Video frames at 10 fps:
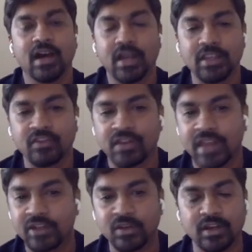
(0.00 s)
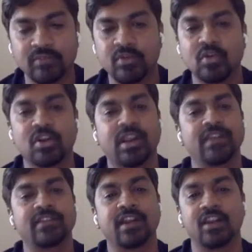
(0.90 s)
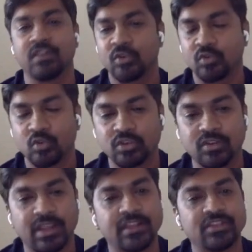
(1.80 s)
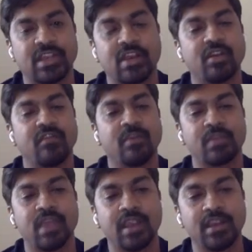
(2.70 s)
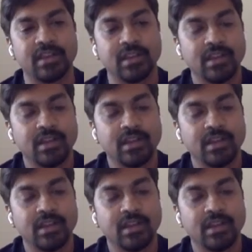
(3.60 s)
Uh, if you'd like to learn more or get started with Ozone, you can check out our website.